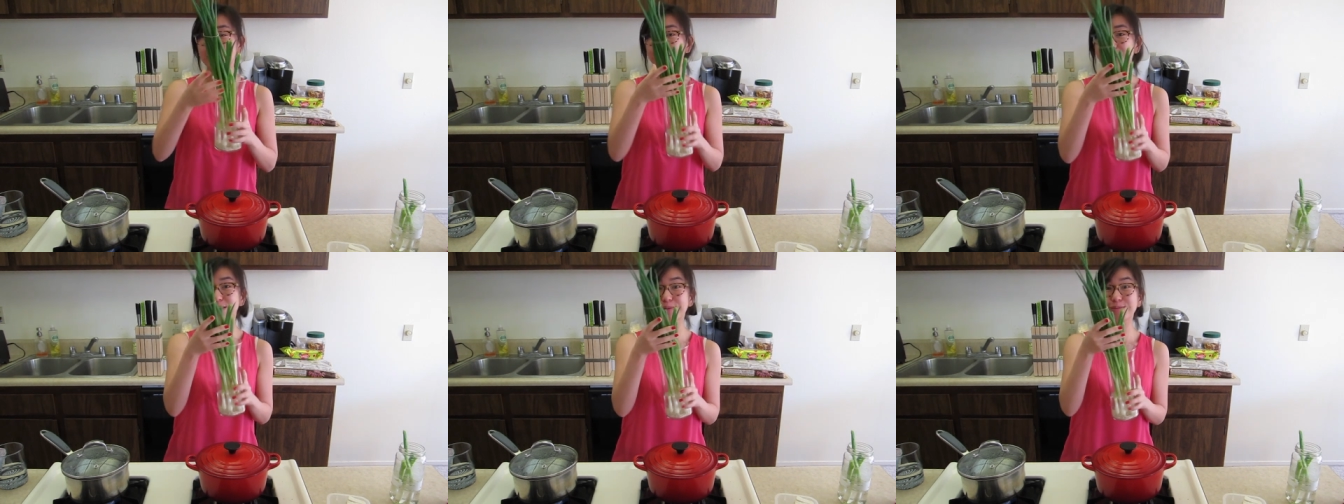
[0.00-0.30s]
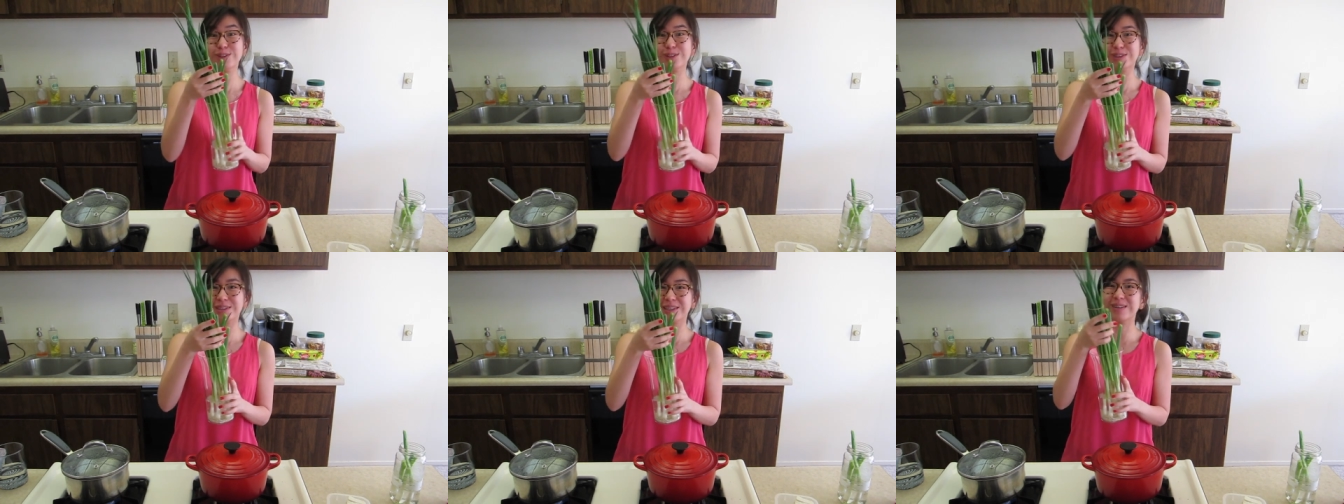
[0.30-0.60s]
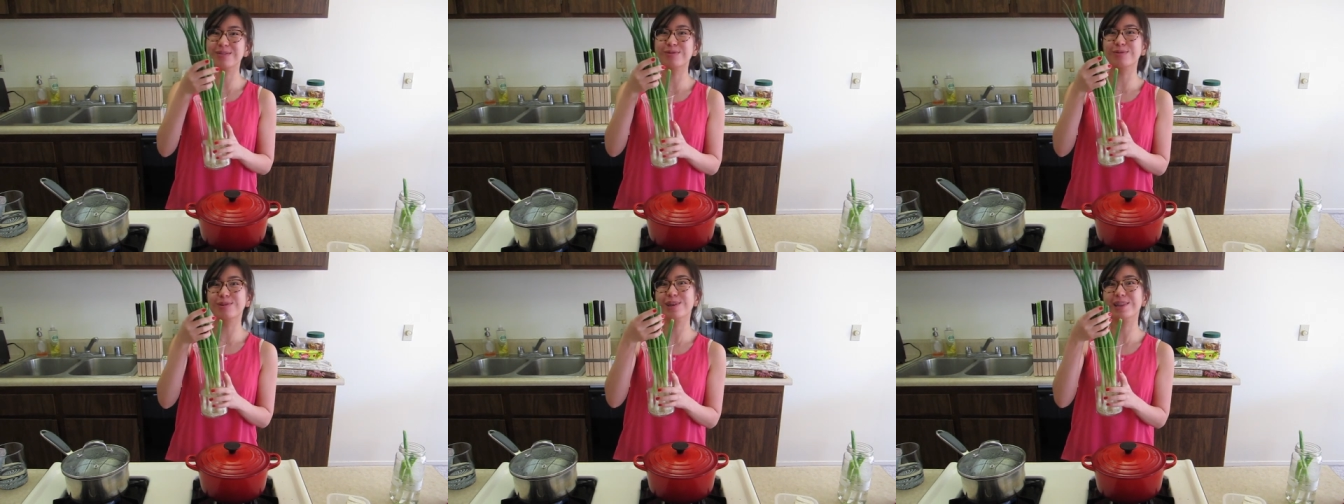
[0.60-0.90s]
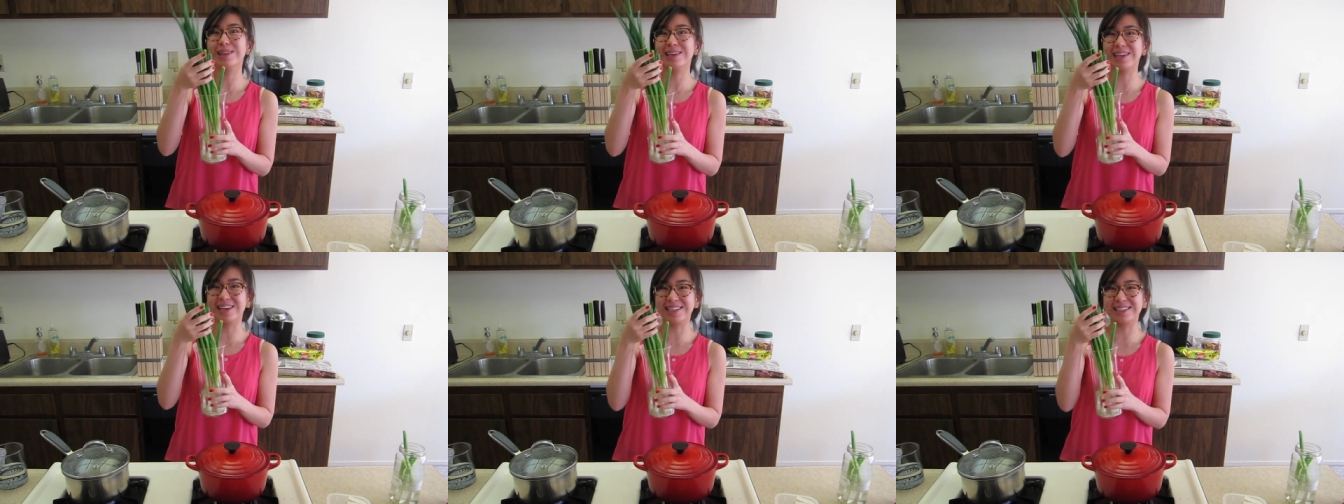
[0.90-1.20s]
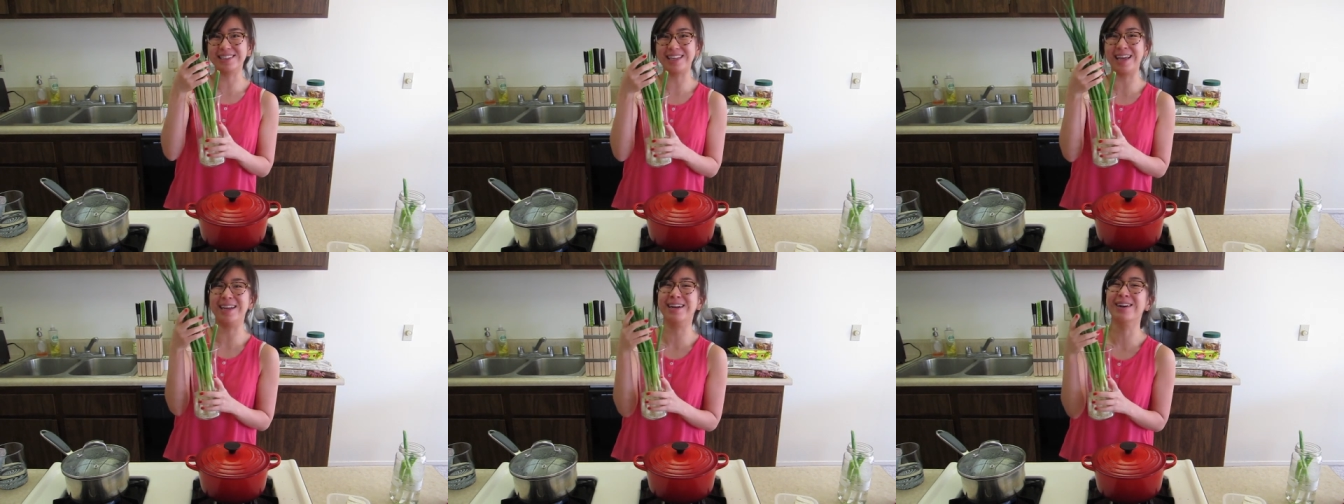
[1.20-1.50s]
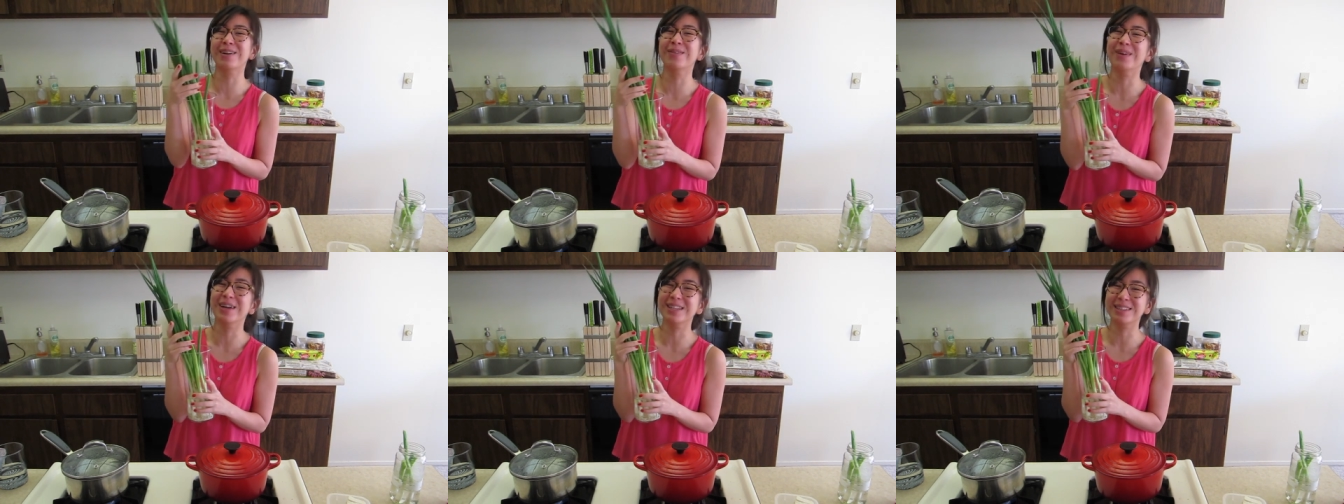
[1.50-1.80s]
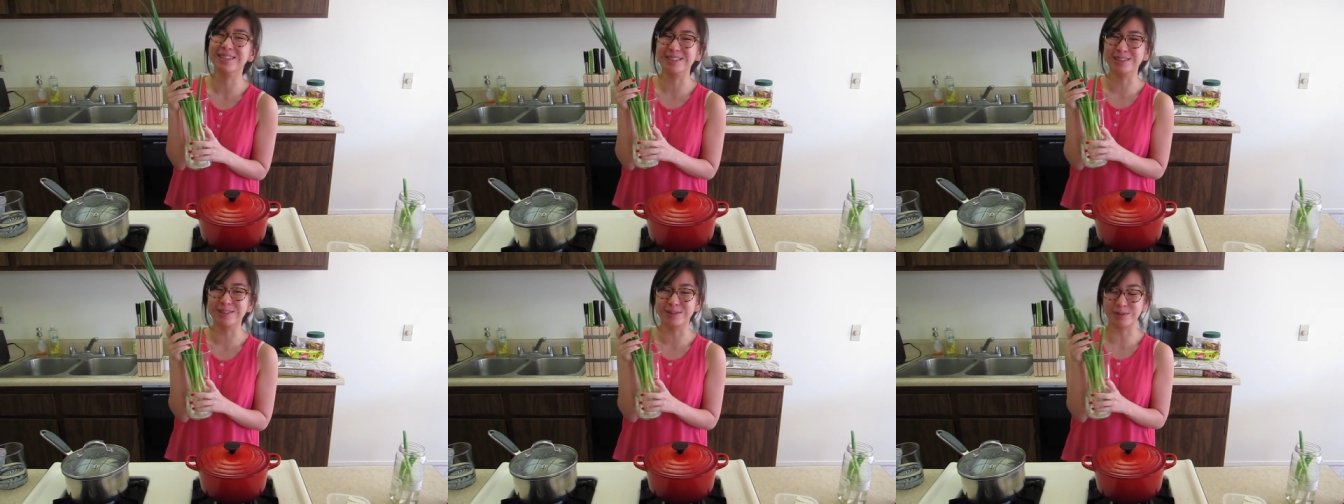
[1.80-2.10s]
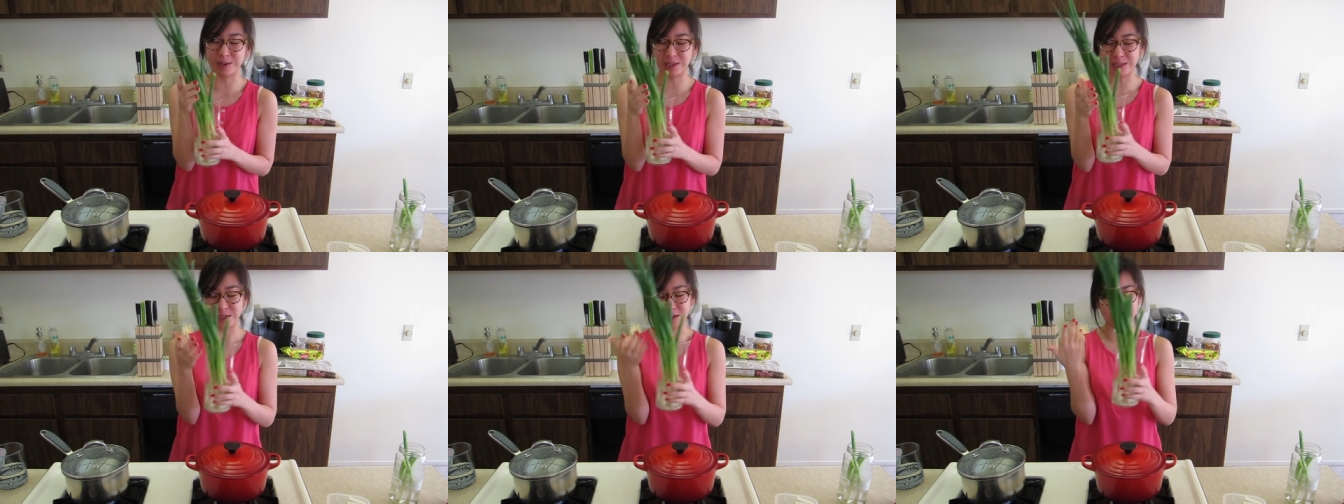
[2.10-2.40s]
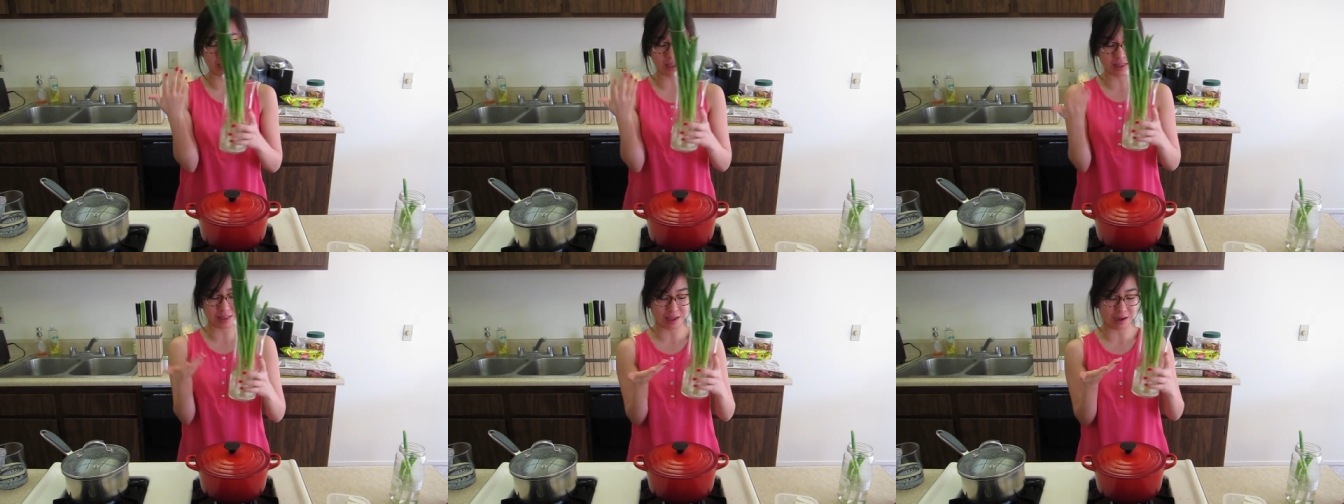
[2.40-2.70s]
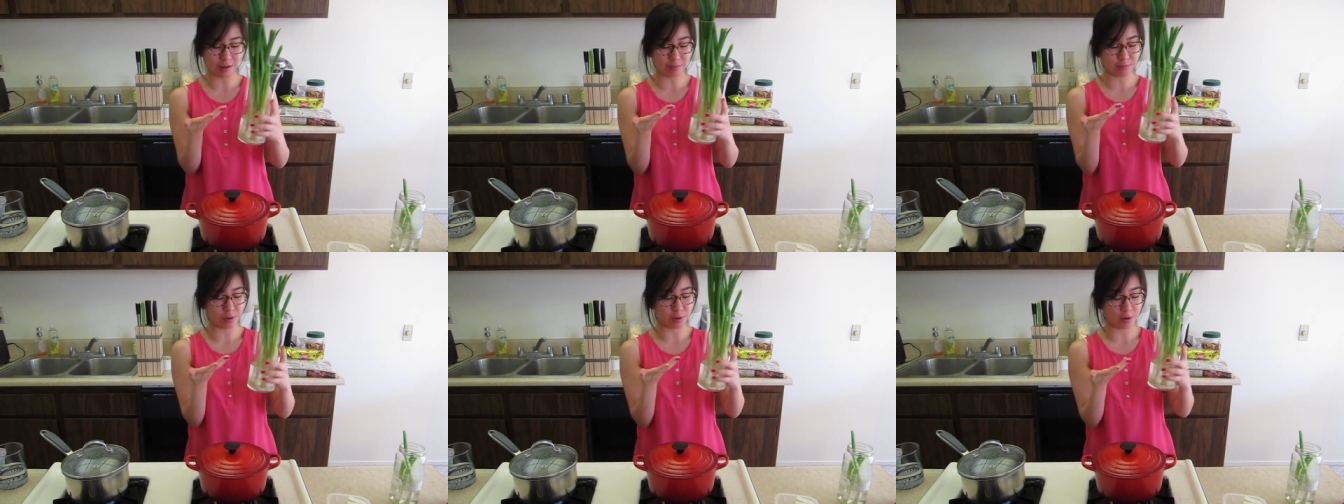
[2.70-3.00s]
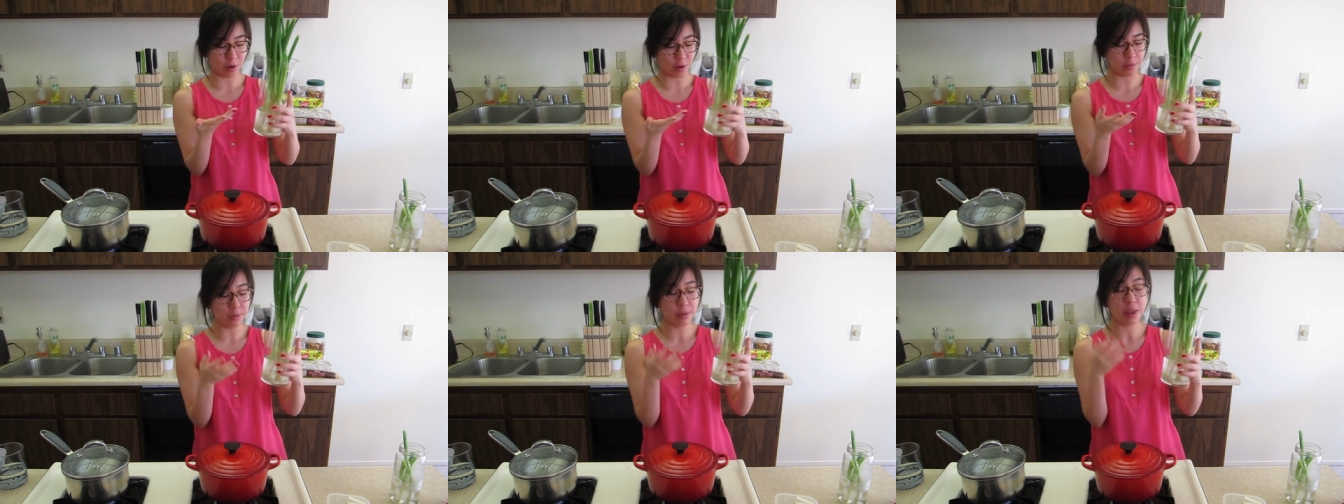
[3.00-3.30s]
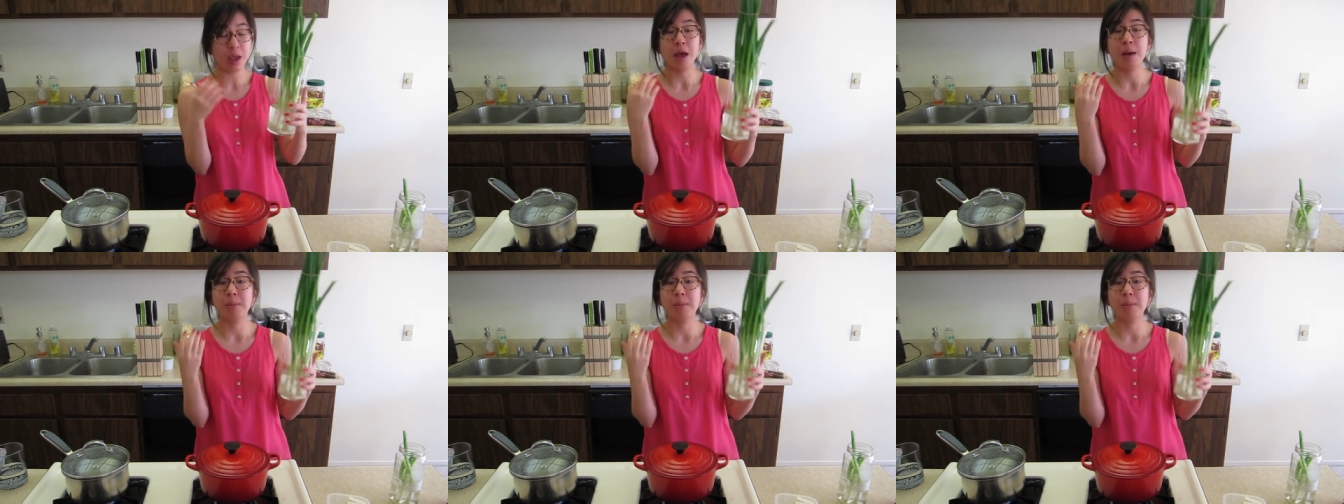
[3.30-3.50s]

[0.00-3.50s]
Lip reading: So I'm just like really excited about this green onion that I've grown.